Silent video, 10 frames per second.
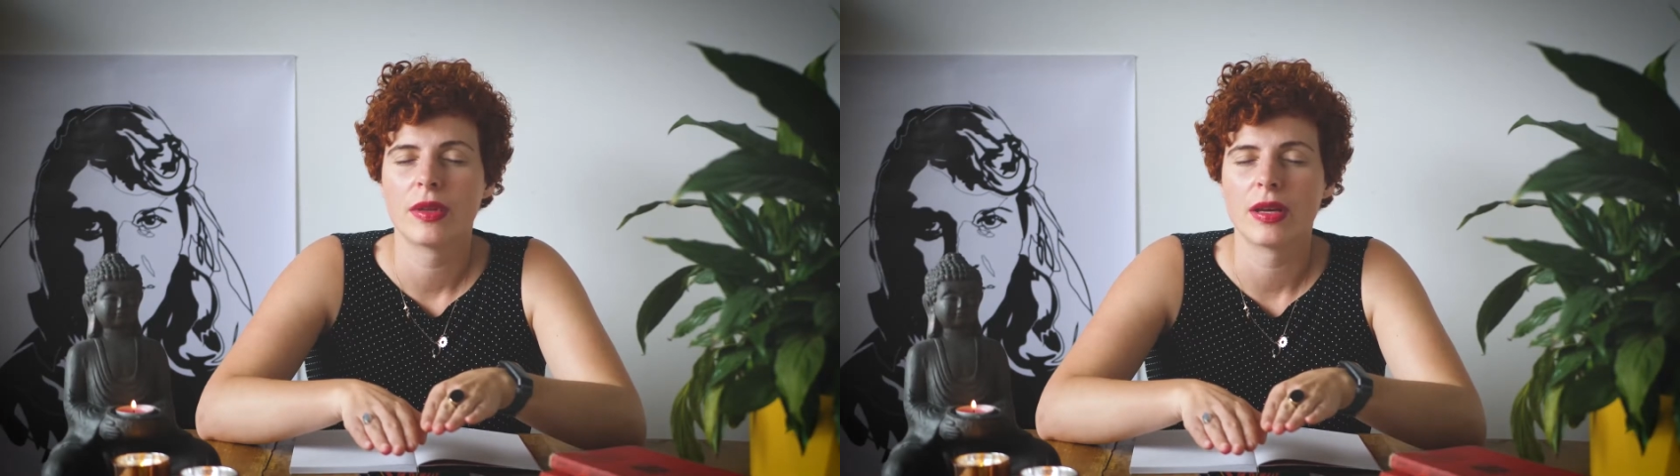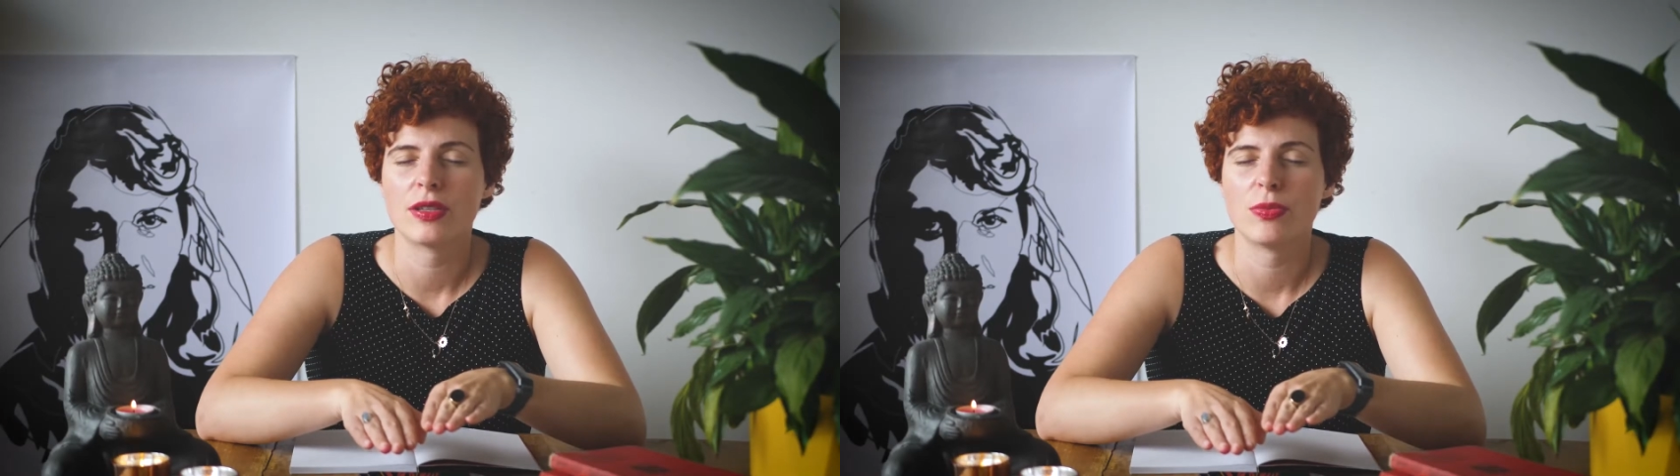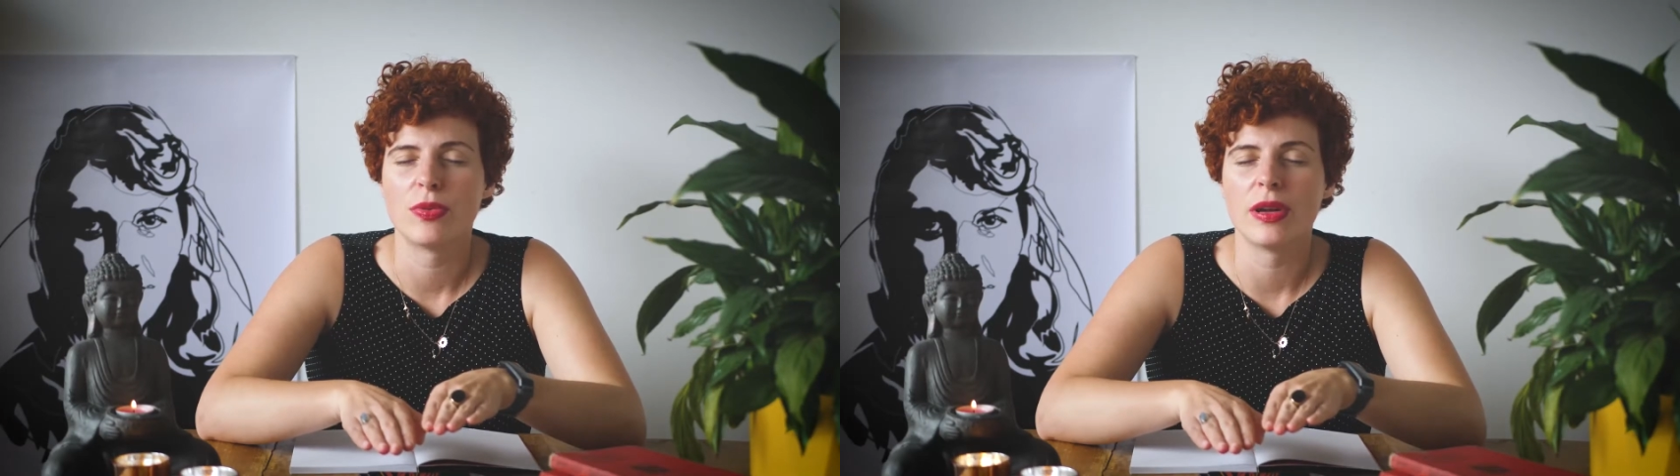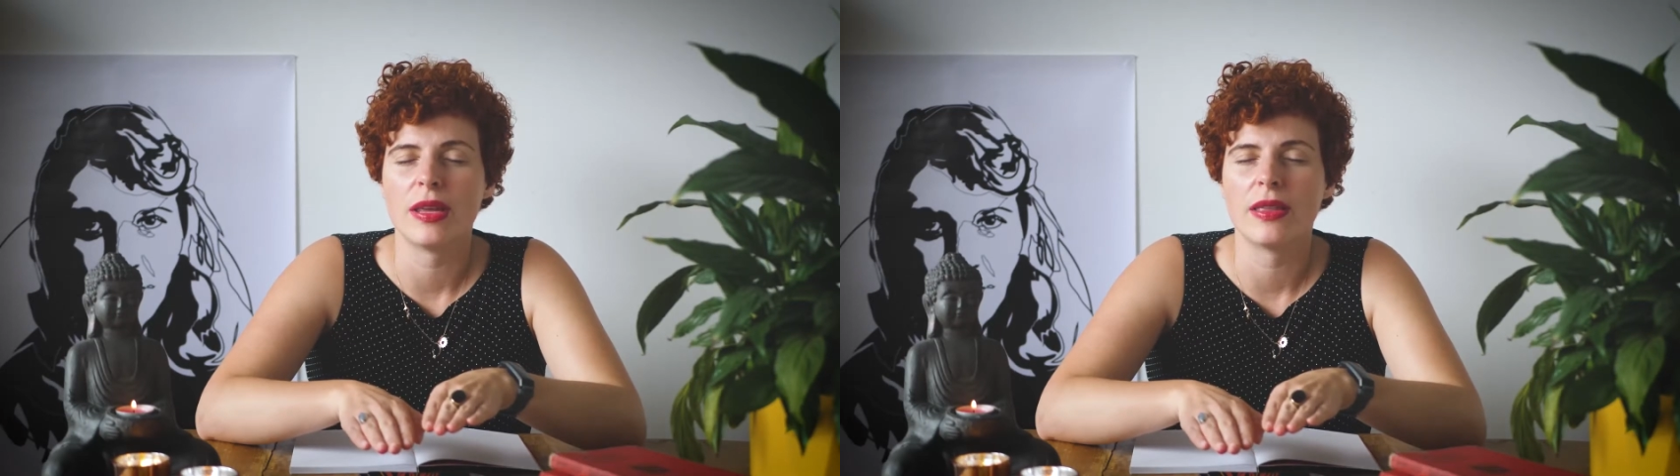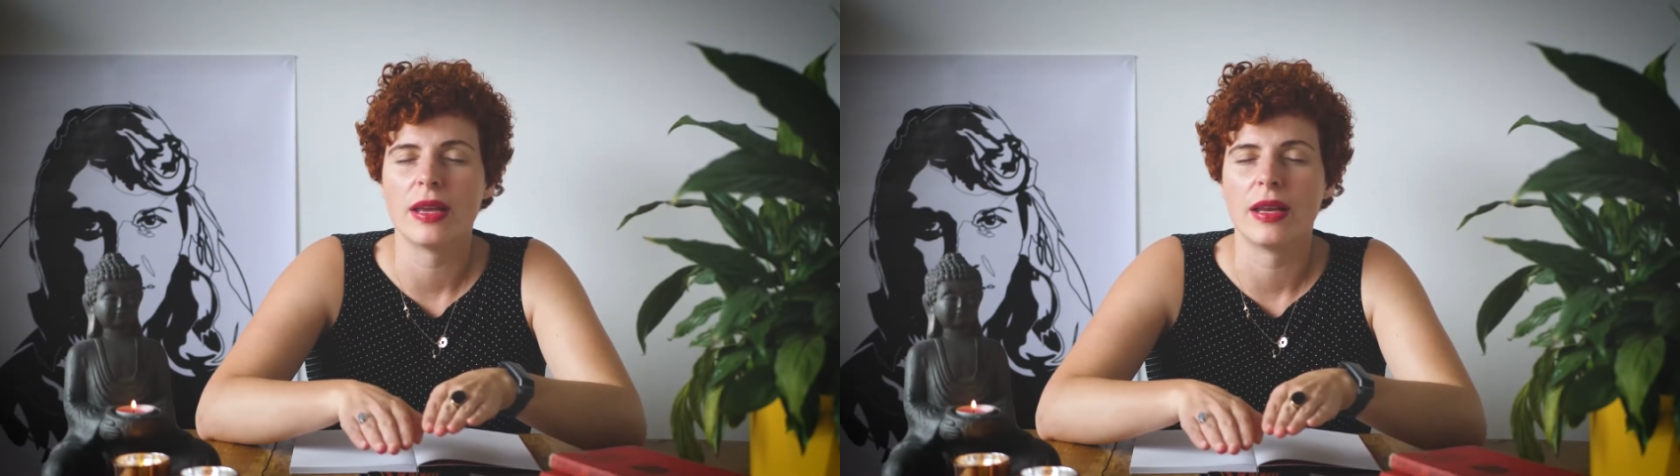As you
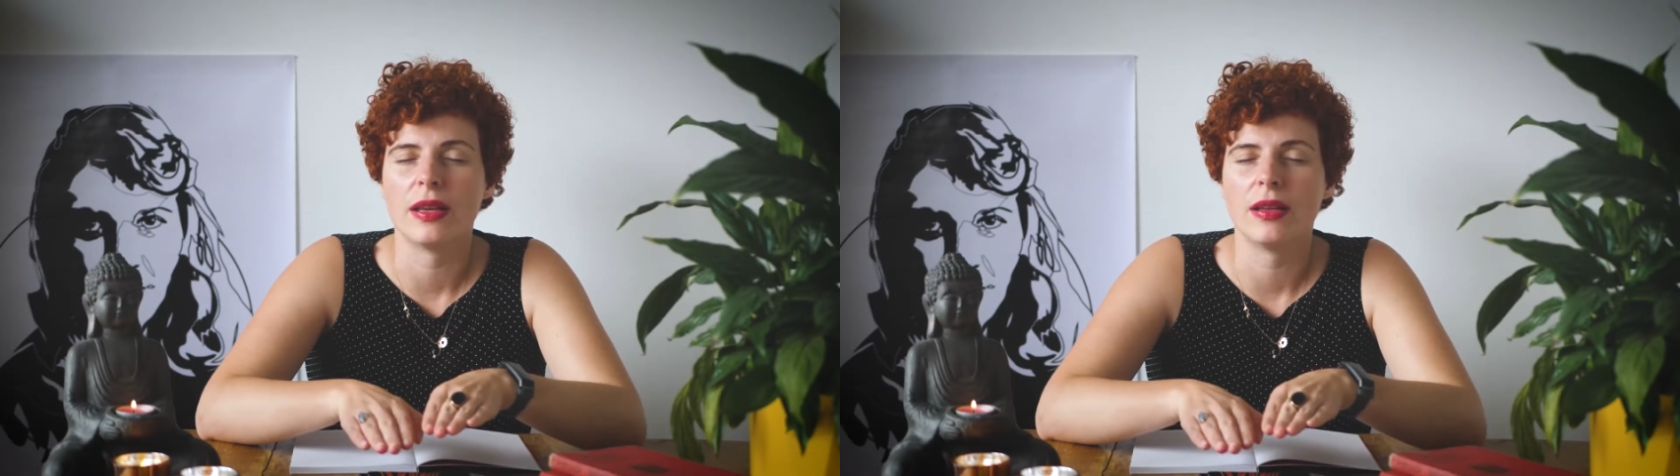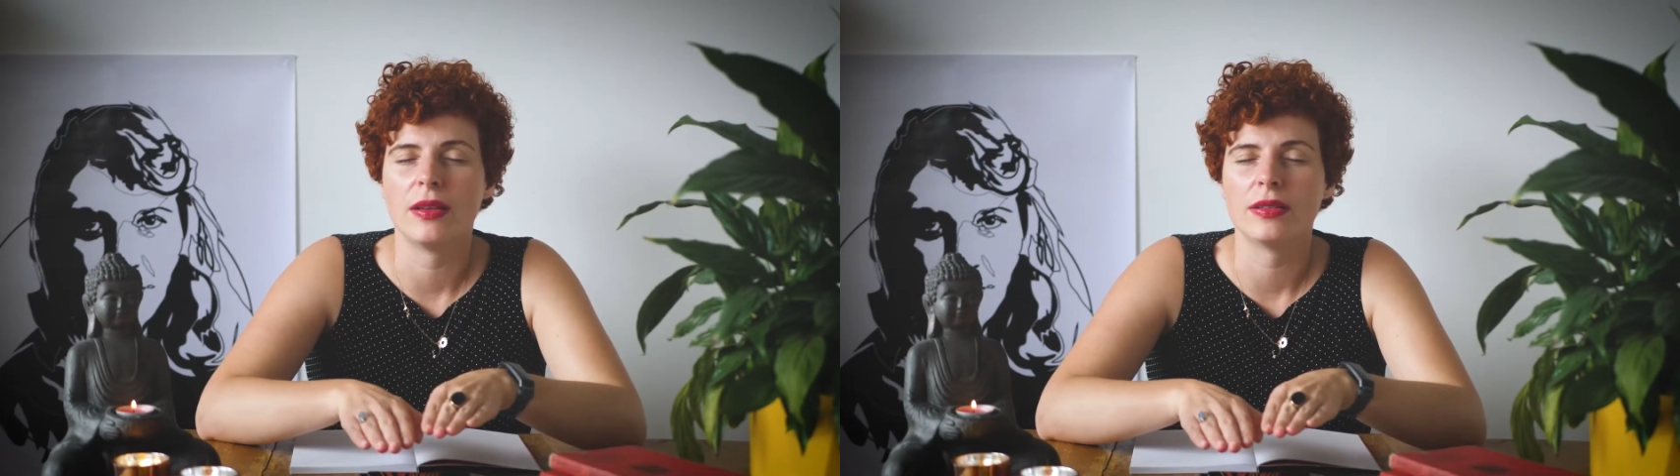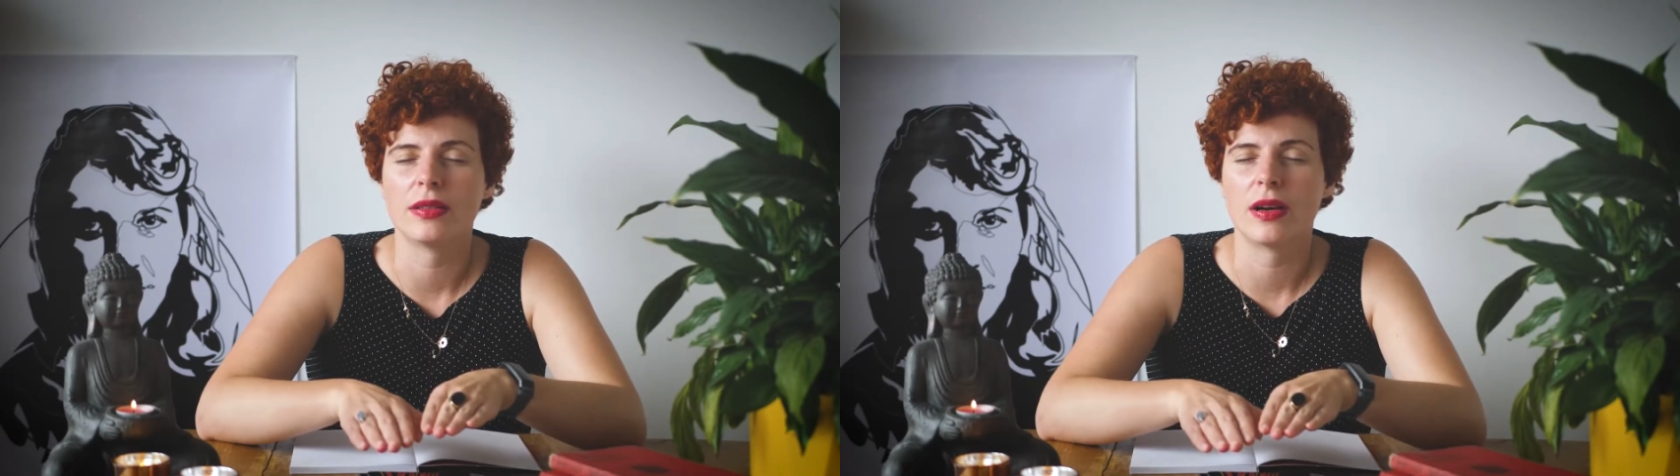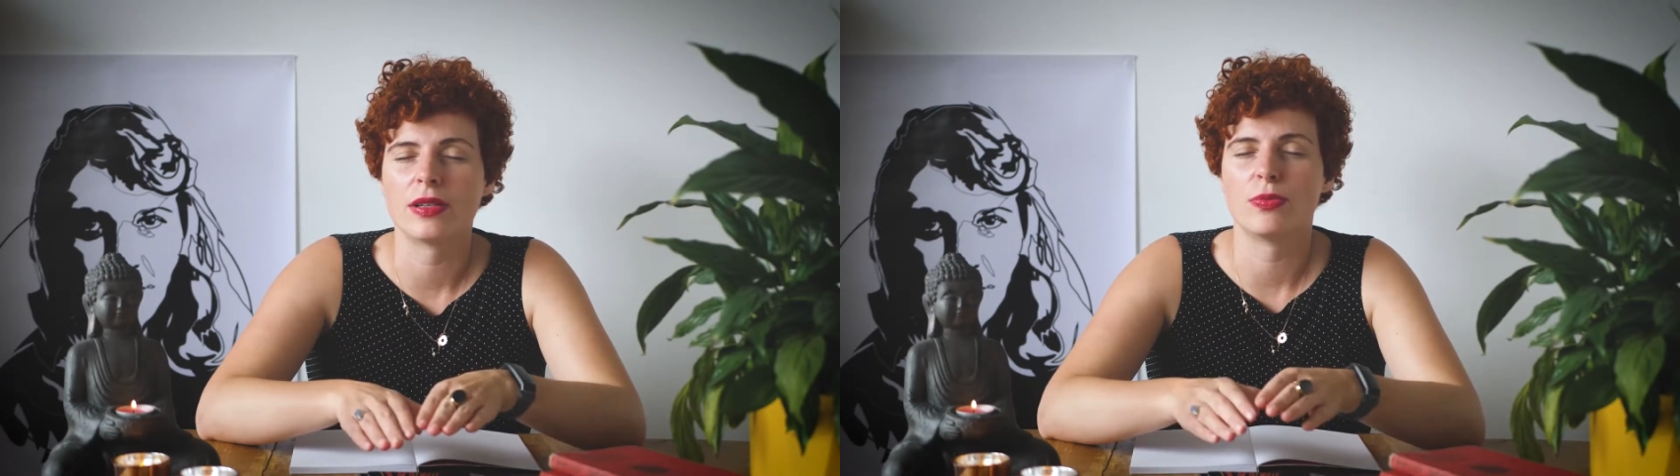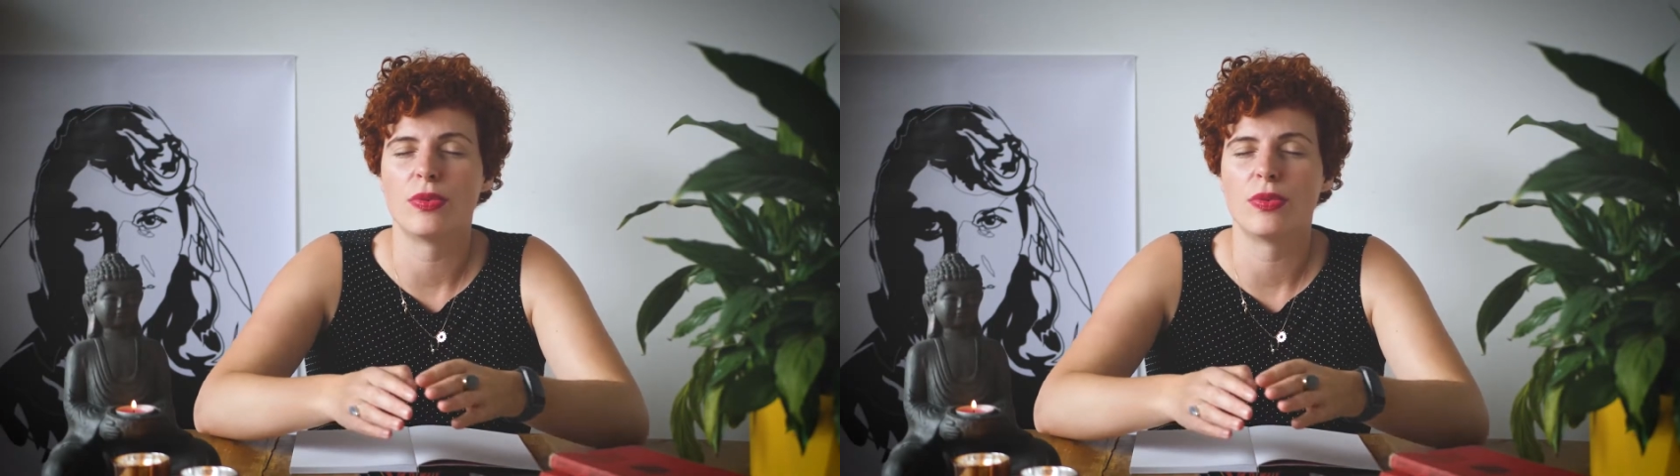breathe in, you start to